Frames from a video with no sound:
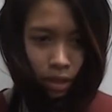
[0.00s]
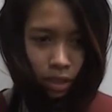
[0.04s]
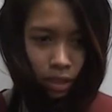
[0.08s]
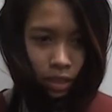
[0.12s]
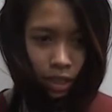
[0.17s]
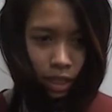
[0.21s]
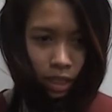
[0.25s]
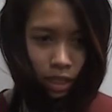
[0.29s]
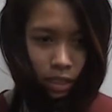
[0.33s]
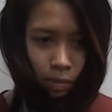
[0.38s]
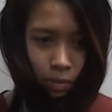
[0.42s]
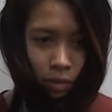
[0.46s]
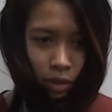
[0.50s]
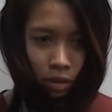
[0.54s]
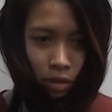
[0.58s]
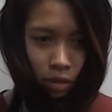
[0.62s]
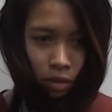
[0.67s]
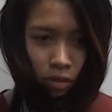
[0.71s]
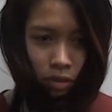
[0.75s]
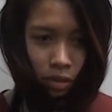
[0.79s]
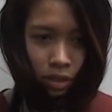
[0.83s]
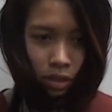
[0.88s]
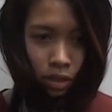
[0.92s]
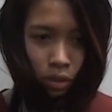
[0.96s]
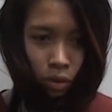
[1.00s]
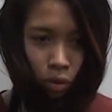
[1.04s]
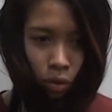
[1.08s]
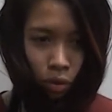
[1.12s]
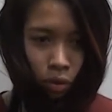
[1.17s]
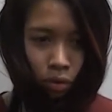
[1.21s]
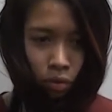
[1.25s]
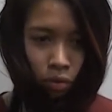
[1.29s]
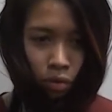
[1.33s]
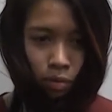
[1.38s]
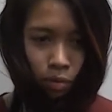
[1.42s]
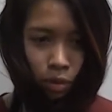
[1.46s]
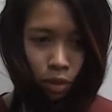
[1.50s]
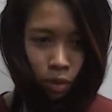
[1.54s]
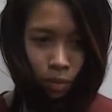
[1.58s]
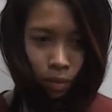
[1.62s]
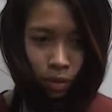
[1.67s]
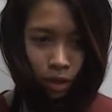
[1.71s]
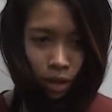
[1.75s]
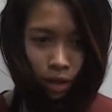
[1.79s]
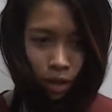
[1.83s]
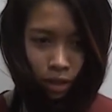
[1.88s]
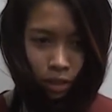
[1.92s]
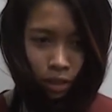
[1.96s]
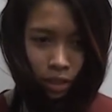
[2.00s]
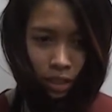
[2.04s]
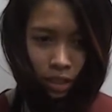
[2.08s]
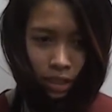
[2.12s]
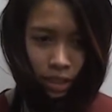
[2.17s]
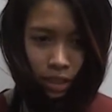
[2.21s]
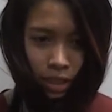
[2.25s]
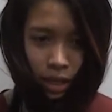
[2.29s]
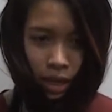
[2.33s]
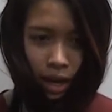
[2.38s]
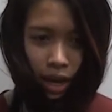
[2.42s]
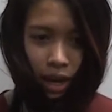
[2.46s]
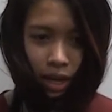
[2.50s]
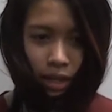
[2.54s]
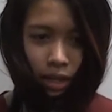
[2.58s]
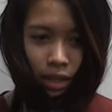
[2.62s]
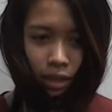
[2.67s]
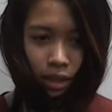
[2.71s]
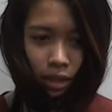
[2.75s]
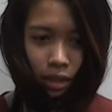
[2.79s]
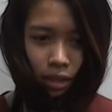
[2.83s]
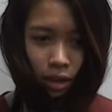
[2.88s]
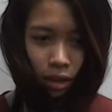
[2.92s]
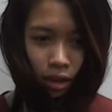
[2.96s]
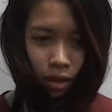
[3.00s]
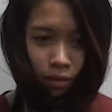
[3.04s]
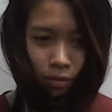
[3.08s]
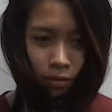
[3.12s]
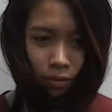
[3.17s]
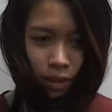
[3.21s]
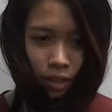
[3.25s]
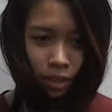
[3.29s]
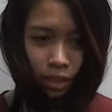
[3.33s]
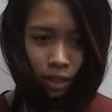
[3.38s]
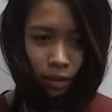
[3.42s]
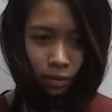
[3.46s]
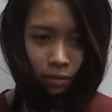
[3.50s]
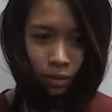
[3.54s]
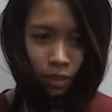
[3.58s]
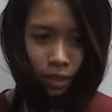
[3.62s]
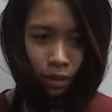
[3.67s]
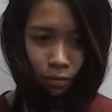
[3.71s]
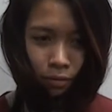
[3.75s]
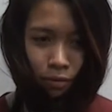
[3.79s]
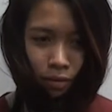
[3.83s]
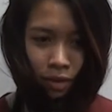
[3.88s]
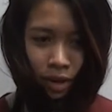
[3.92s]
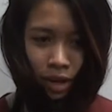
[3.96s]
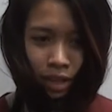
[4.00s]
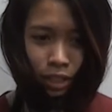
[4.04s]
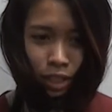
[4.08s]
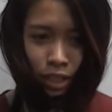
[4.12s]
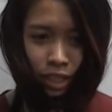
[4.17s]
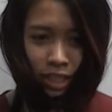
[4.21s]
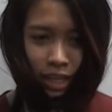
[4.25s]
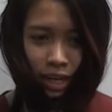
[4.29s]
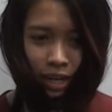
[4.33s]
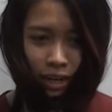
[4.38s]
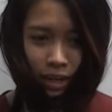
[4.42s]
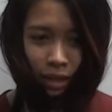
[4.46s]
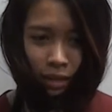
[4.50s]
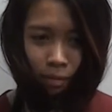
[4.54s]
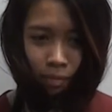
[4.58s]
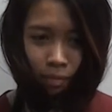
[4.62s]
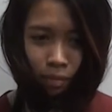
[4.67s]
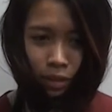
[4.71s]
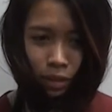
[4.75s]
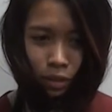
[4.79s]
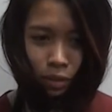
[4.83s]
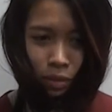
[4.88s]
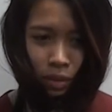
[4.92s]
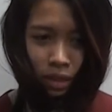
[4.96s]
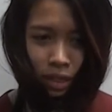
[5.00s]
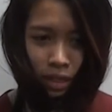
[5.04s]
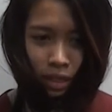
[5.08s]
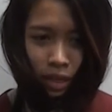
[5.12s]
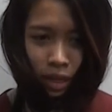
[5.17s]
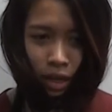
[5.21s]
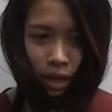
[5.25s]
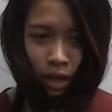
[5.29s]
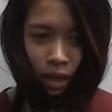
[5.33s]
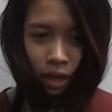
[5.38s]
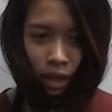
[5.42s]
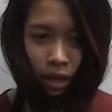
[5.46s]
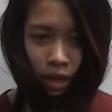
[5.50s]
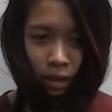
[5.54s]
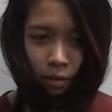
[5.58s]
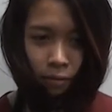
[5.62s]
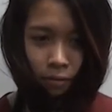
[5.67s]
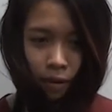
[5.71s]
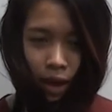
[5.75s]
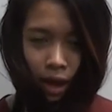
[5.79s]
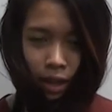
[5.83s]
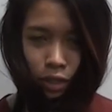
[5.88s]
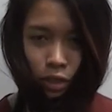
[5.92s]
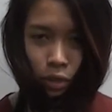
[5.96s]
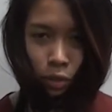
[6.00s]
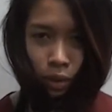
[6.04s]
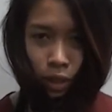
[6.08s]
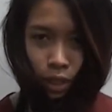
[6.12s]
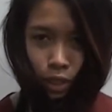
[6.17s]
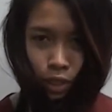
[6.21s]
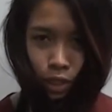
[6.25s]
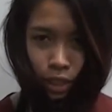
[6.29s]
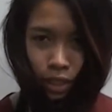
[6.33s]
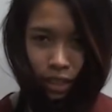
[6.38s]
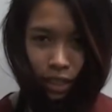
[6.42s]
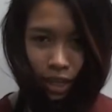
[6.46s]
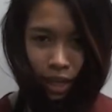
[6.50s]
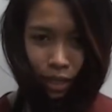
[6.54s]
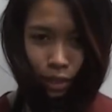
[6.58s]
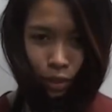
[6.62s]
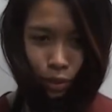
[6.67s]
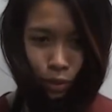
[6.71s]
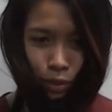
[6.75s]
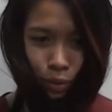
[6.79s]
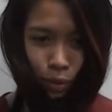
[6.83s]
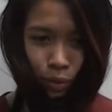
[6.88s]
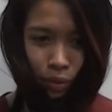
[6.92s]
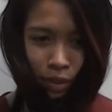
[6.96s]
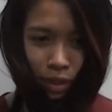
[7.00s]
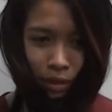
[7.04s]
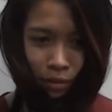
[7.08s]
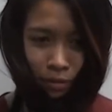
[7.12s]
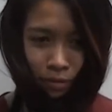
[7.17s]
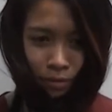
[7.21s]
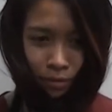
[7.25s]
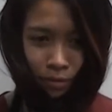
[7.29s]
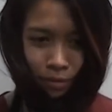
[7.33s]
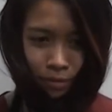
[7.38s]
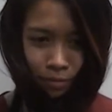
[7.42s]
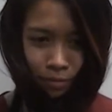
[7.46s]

Shakespeare uses courtroom terminology to highlight the conflict of differentiating between infatuation and true love.